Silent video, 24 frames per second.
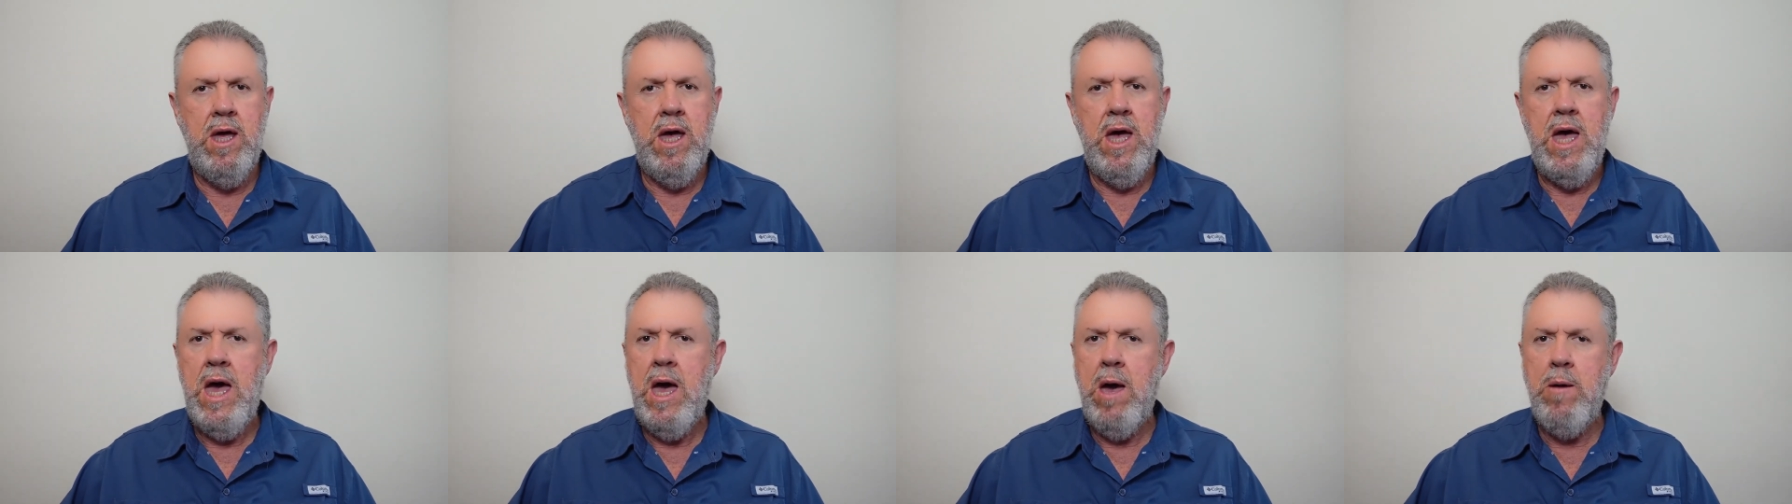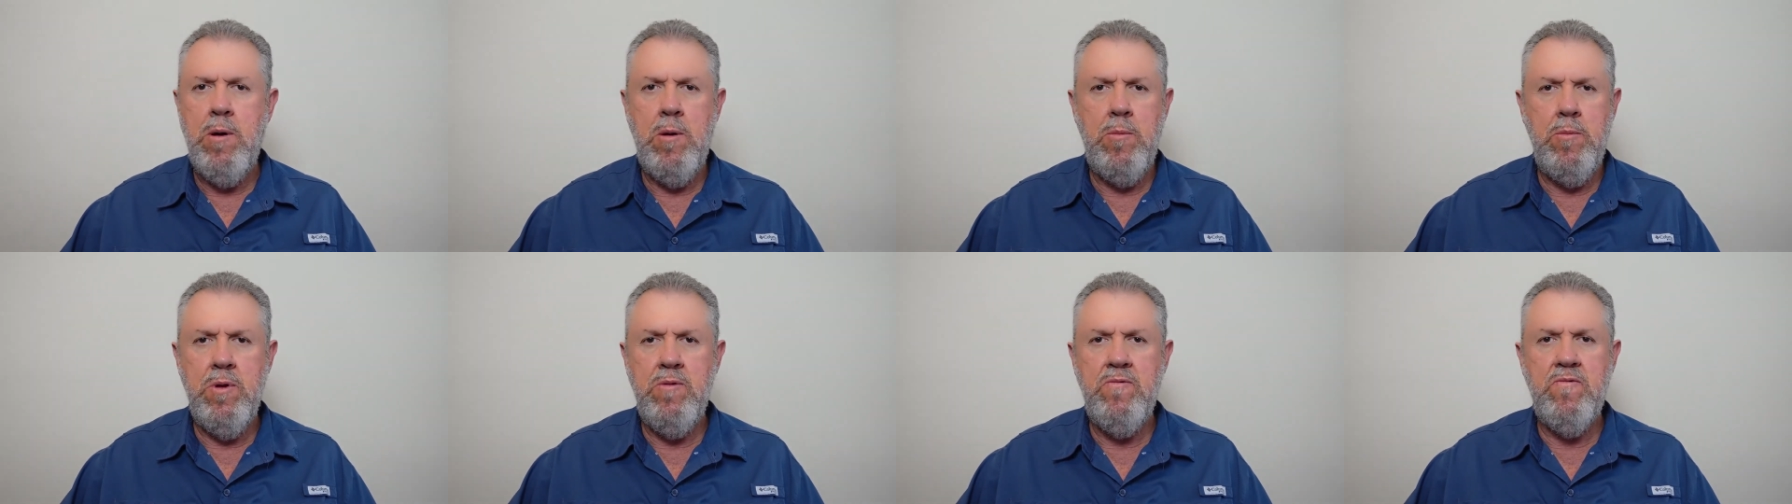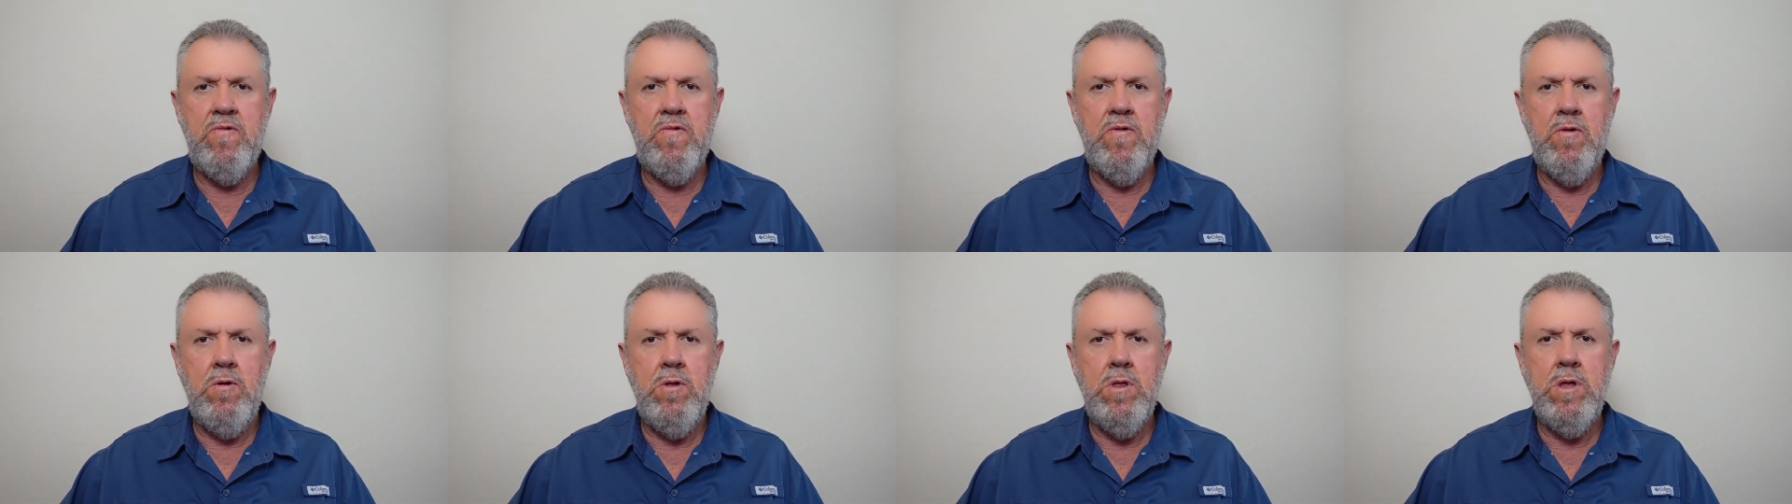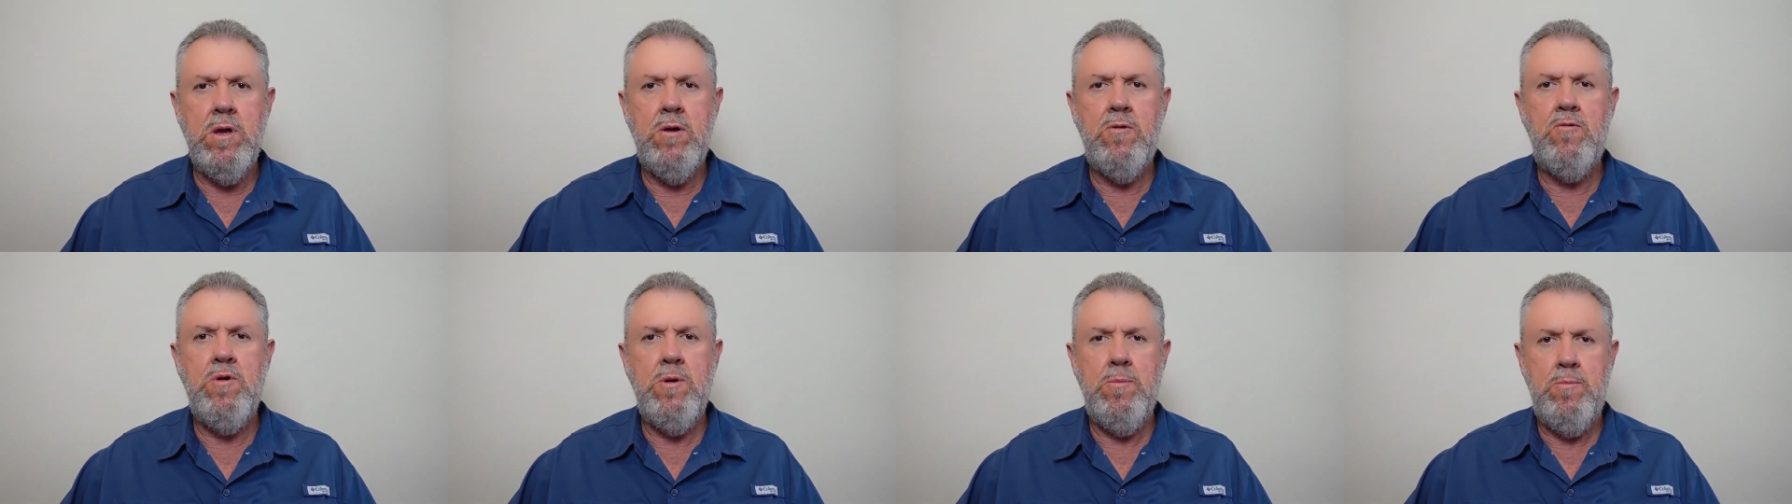haven't been fully
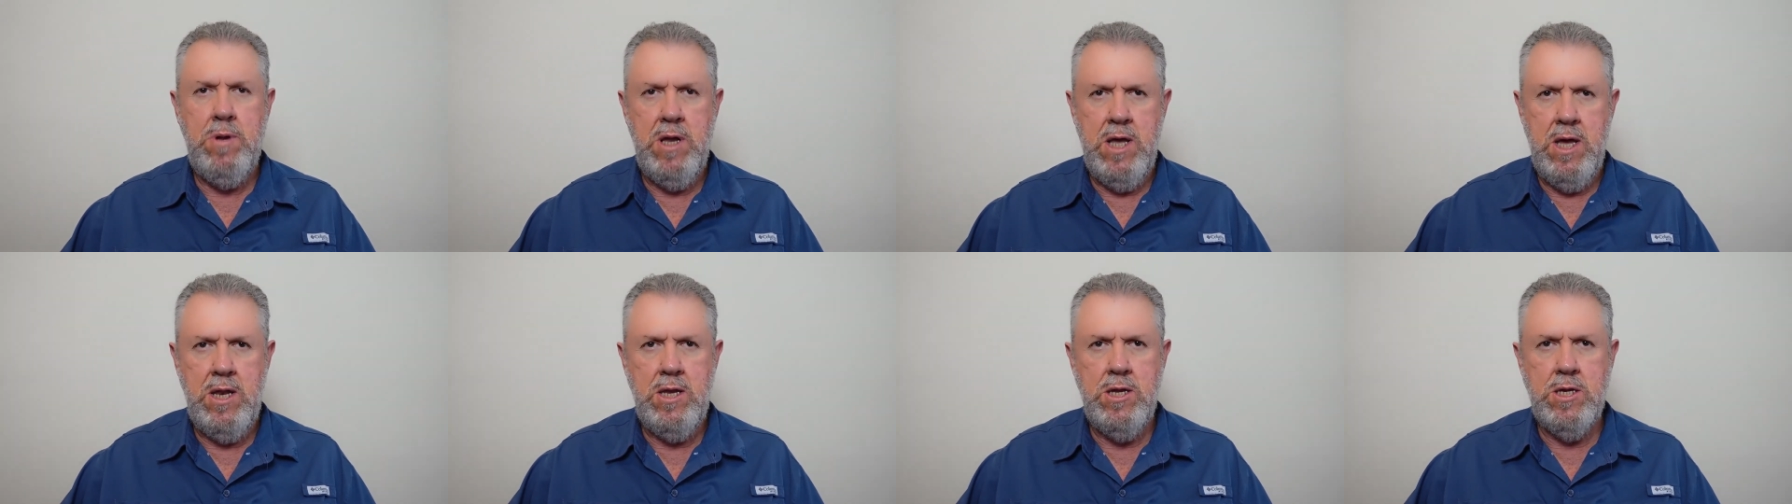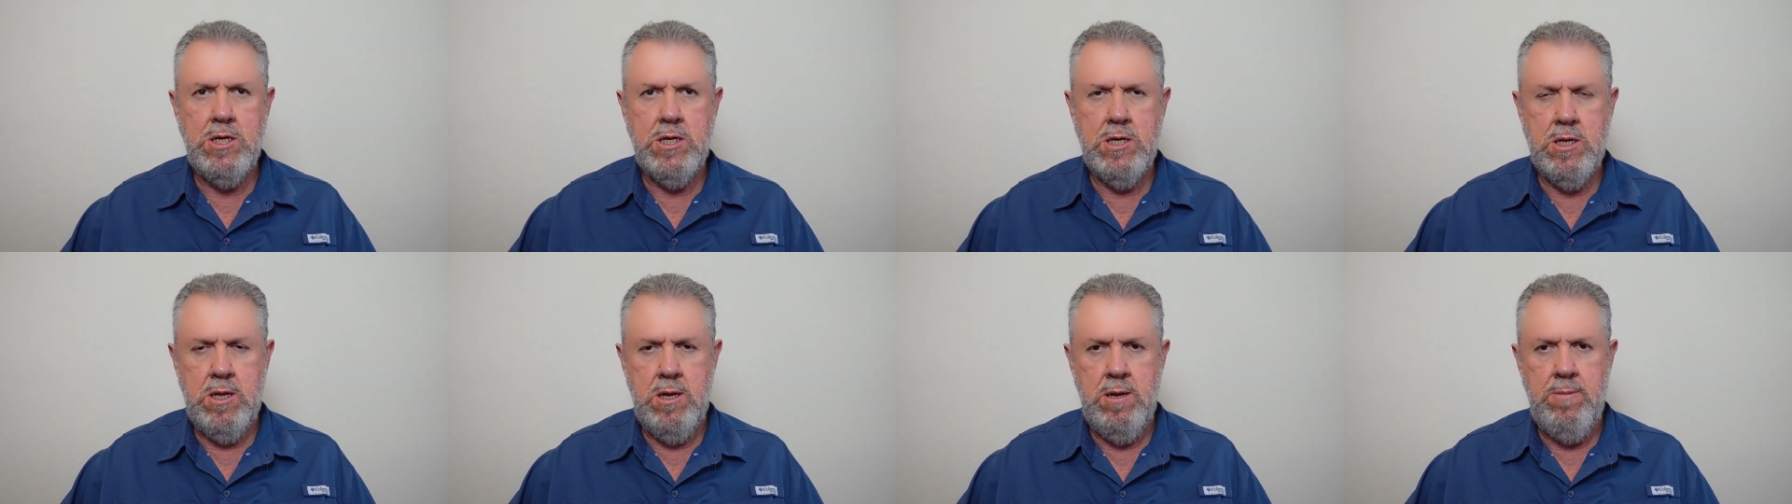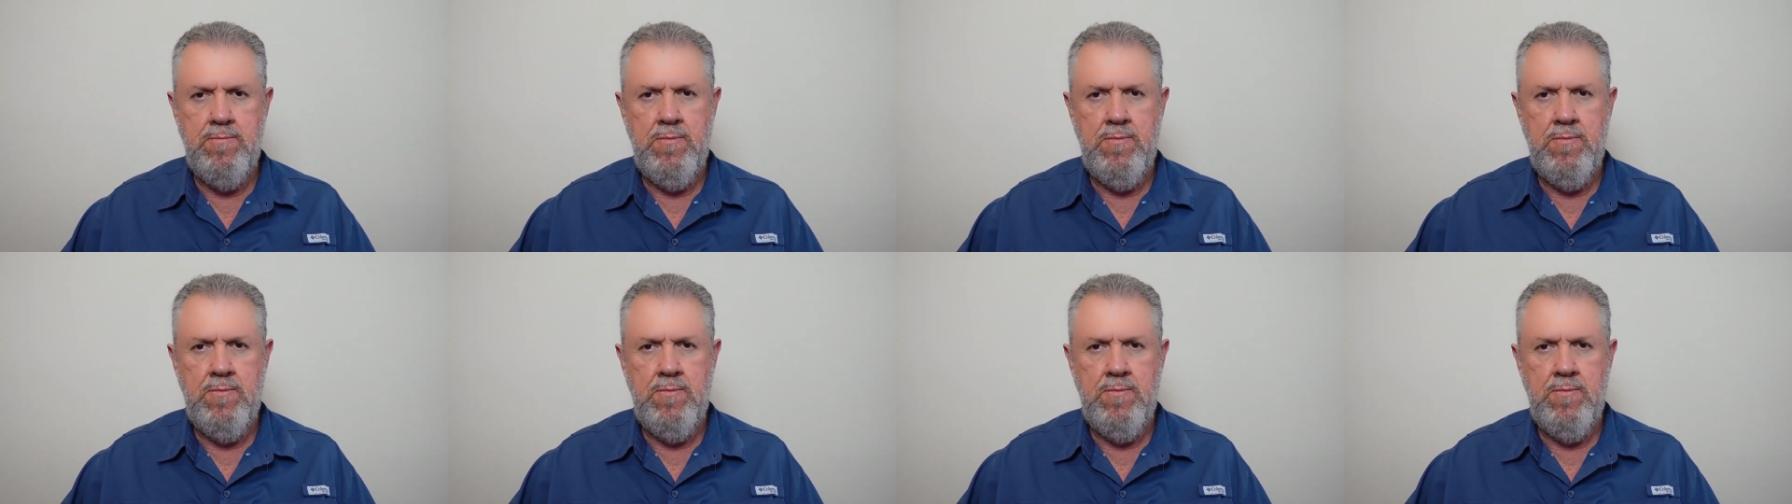replenished.